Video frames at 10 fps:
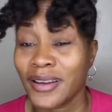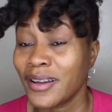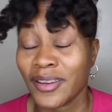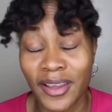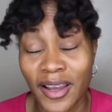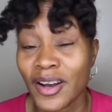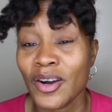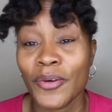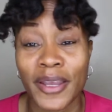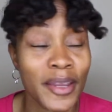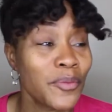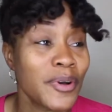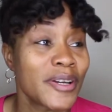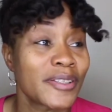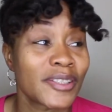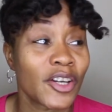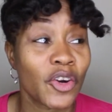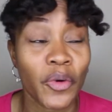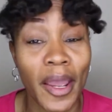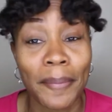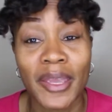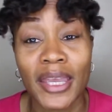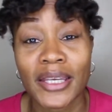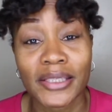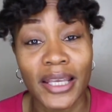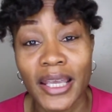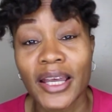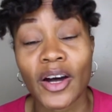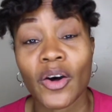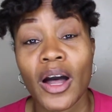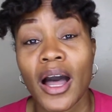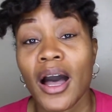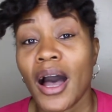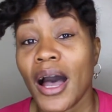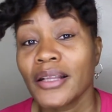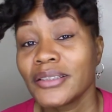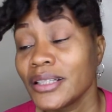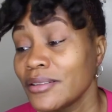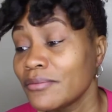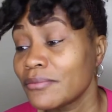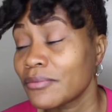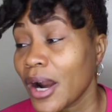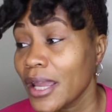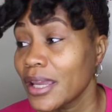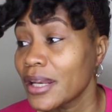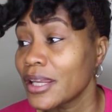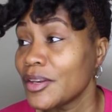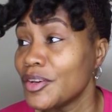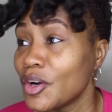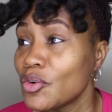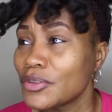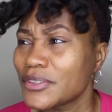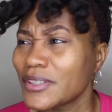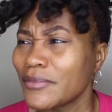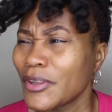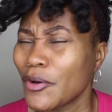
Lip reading: Hello, it was crappy as hell. I didn't write any notes, even